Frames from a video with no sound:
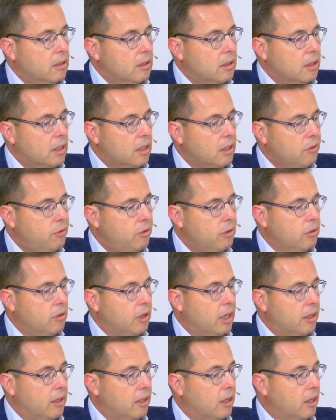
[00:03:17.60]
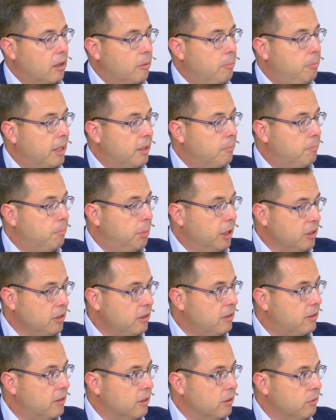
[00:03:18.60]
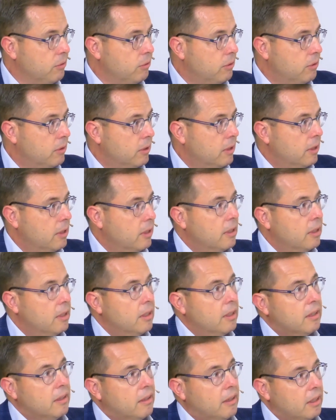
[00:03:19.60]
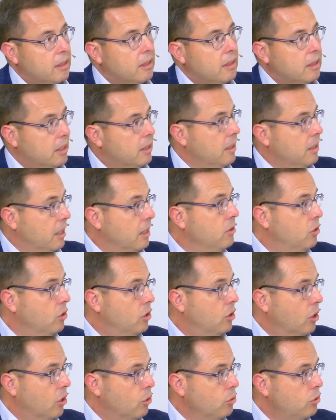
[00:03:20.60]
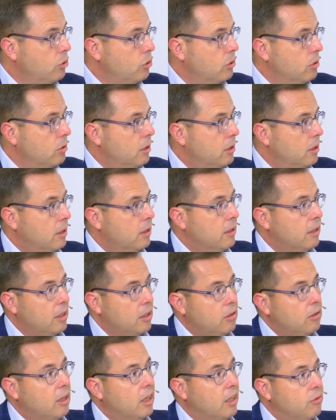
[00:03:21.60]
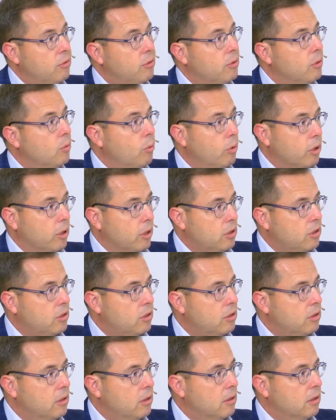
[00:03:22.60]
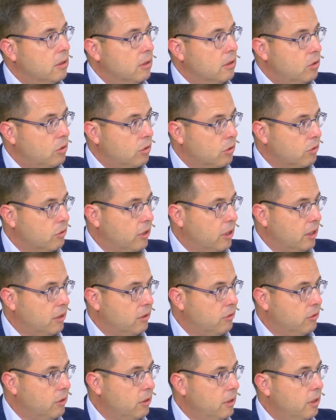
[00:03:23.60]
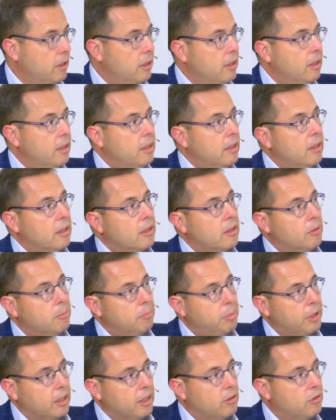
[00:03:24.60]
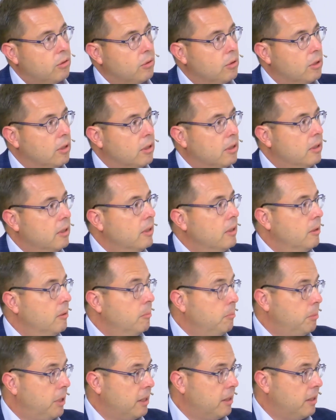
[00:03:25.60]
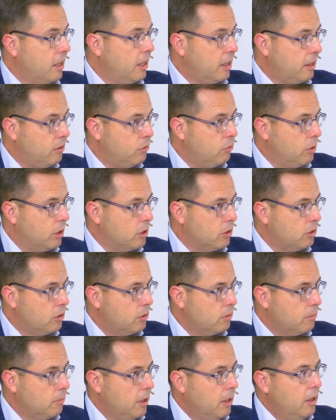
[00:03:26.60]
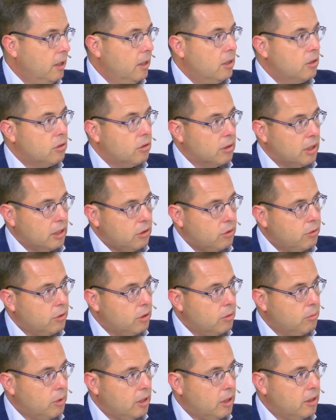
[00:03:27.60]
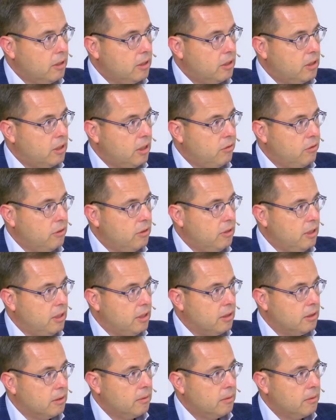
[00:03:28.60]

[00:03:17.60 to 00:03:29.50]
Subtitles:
if you are PET positive, then in the nodes, then you have worse survival compared to the PET negative ones. So that is for the 117.